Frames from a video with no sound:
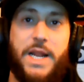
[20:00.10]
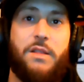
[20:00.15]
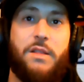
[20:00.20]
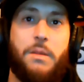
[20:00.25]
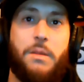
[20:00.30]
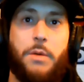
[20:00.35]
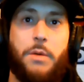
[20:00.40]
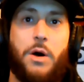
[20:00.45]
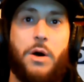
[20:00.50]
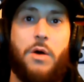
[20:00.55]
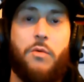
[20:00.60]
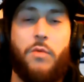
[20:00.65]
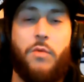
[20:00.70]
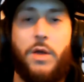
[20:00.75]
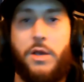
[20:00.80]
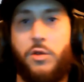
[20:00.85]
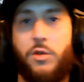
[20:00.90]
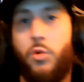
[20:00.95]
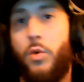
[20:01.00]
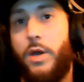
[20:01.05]
out the ball
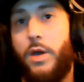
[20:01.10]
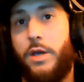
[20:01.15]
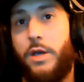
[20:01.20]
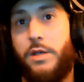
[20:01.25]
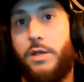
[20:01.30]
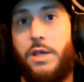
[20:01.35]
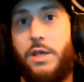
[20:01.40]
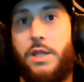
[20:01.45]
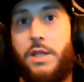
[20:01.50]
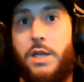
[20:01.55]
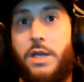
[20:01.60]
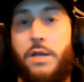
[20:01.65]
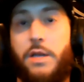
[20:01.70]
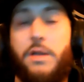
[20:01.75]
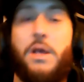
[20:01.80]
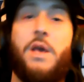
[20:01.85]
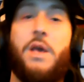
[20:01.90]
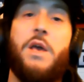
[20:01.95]
as quick as he did